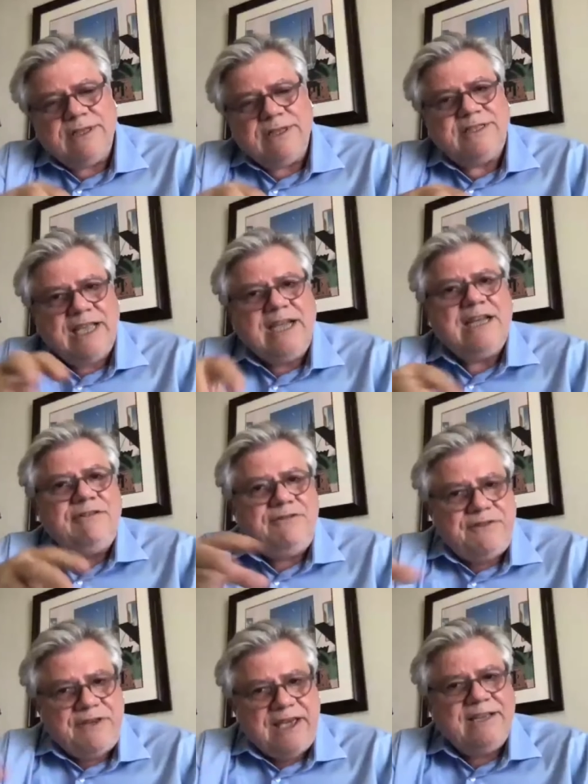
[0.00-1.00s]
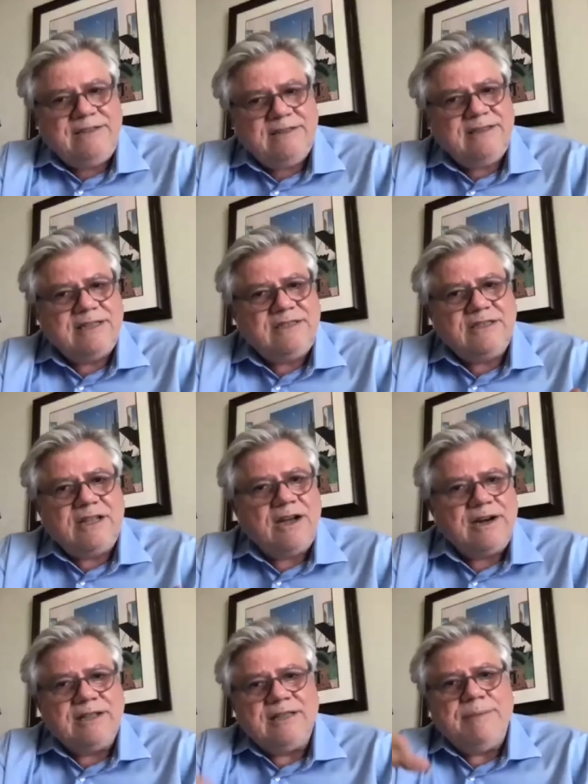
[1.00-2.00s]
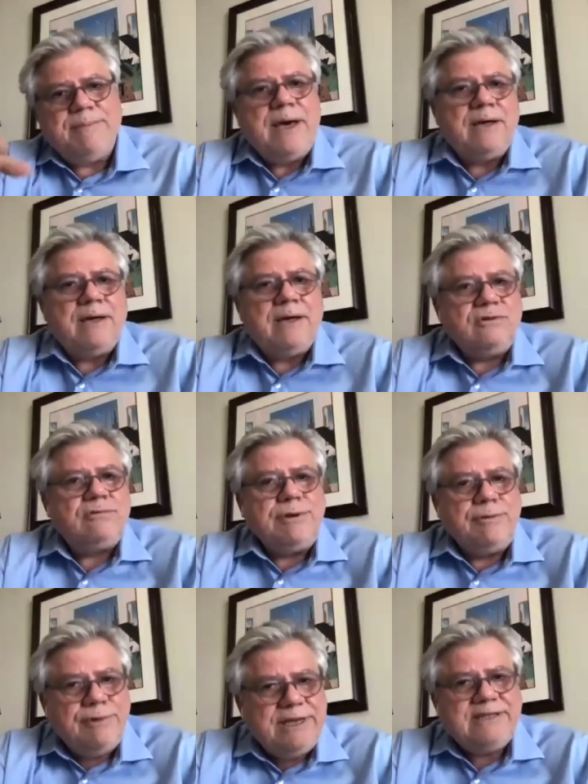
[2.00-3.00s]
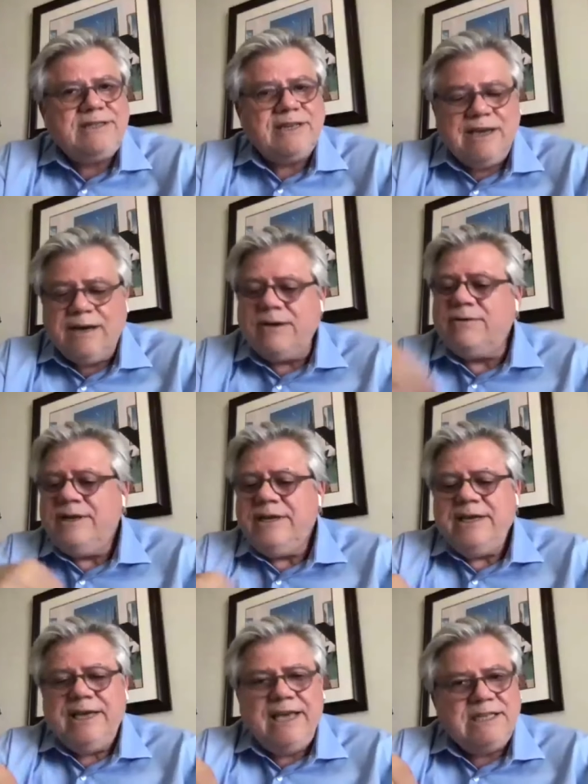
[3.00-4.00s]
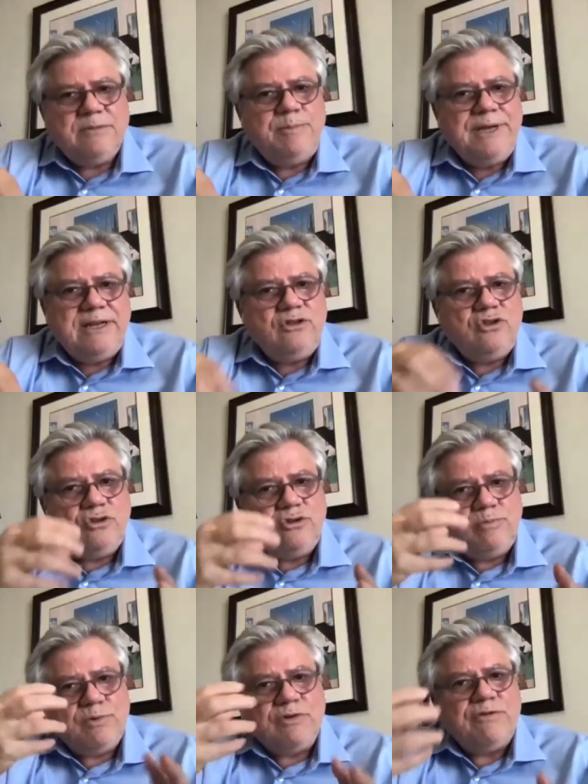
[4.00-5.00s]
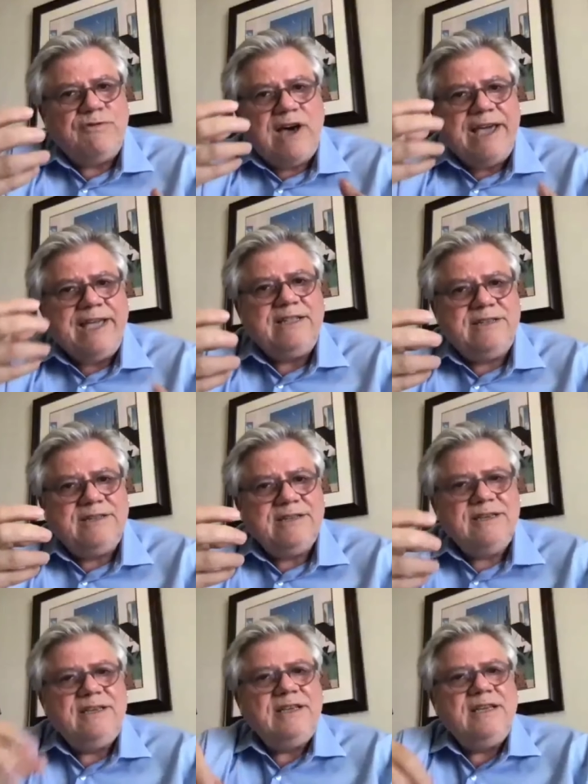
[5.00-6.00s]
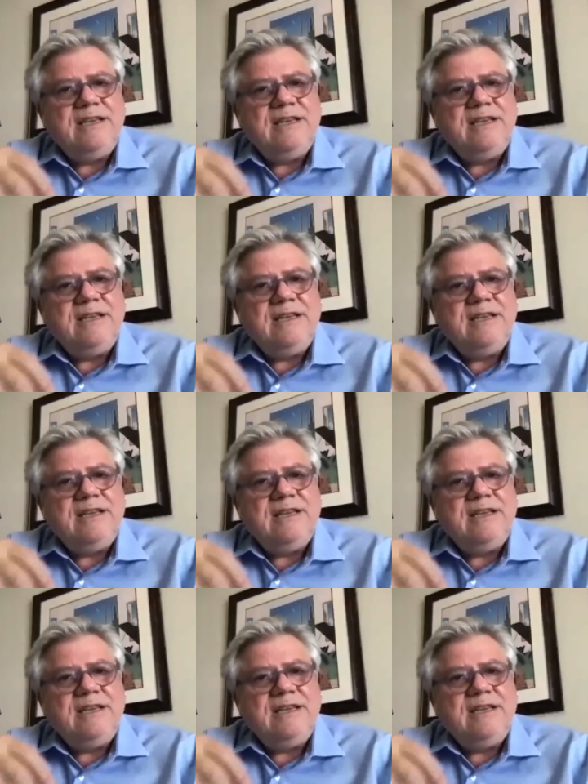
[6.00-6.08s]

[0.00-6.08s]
Now, the second phase that started about 2-3 weeks ago has been to provide